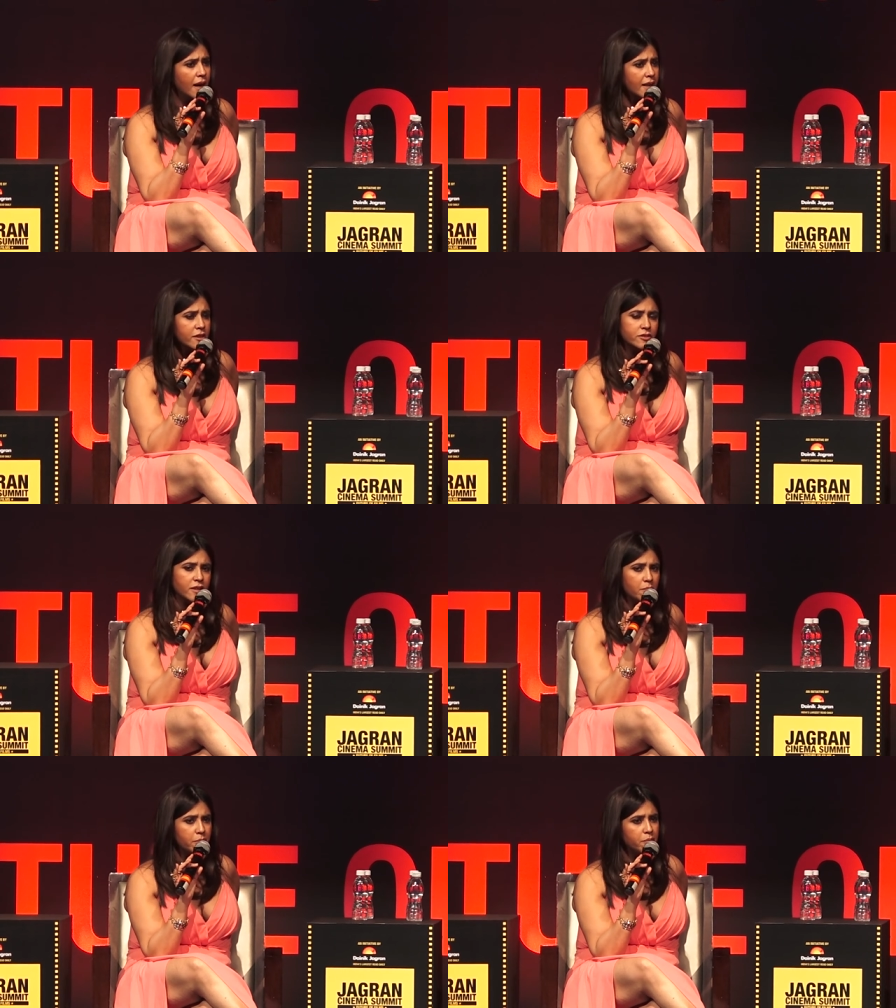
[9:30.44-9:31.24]
And I used to
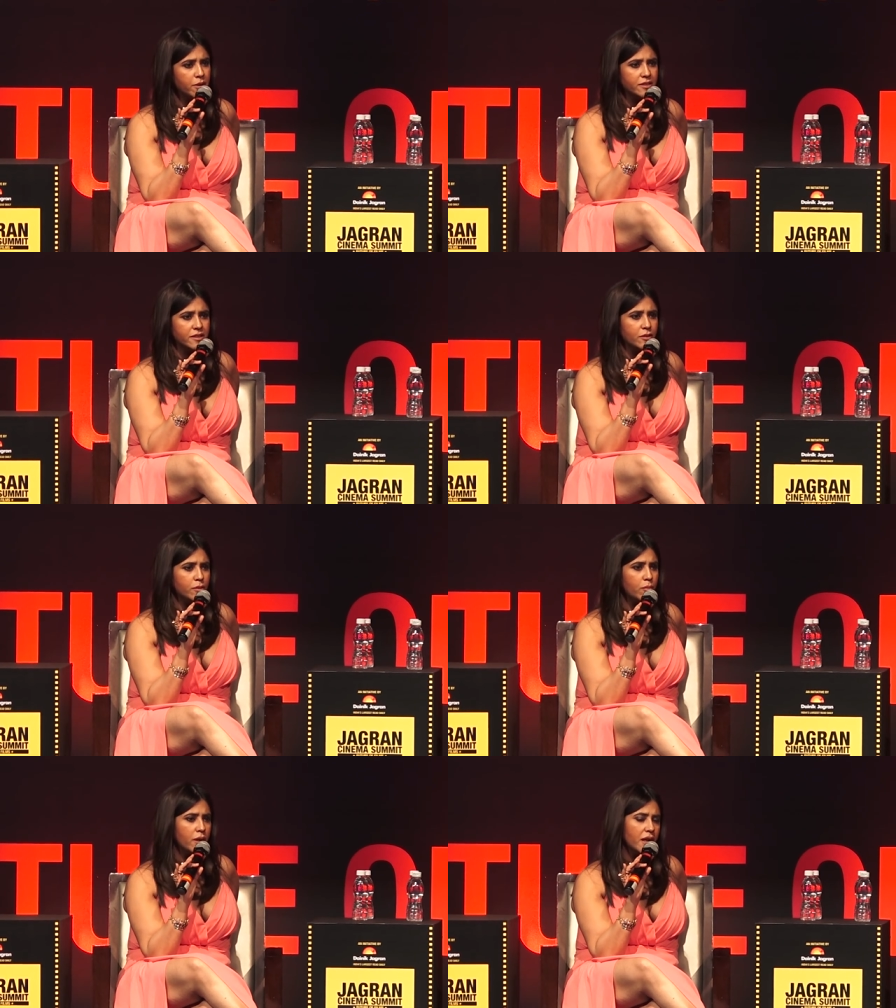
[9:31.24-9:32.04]
tell people, I said, you
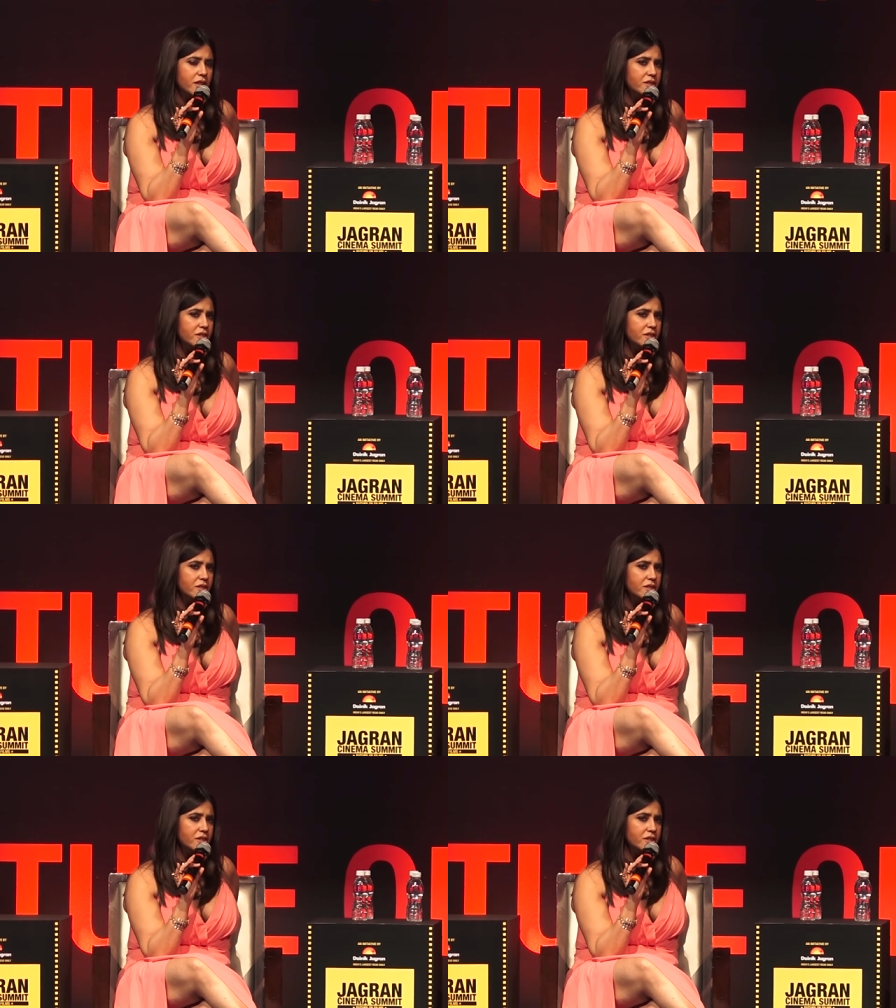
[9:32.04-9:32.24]
know what?